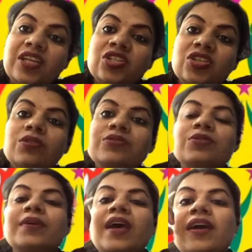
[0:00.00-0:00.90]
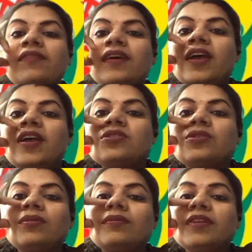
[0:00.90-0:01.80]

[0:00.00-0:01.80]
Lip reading: energy also we have. So